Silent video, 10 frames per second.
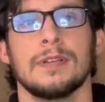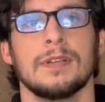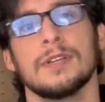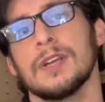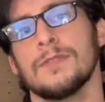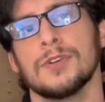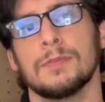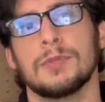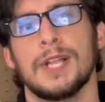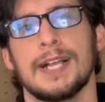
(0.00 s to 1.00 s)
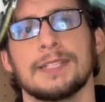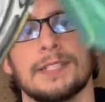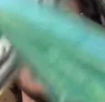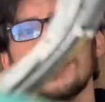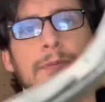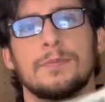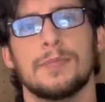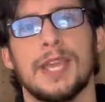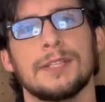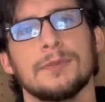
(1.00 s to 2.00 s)
covered in plastic dip,
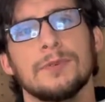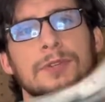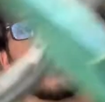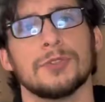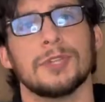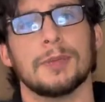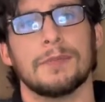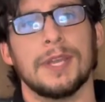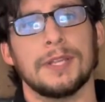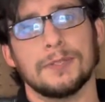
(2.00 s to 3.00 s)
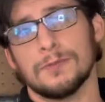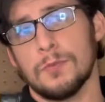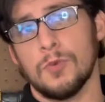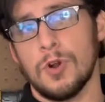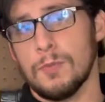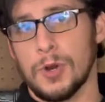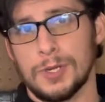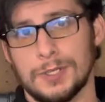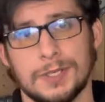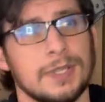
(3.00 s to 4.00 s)
painted with acrylic paints from Walmart.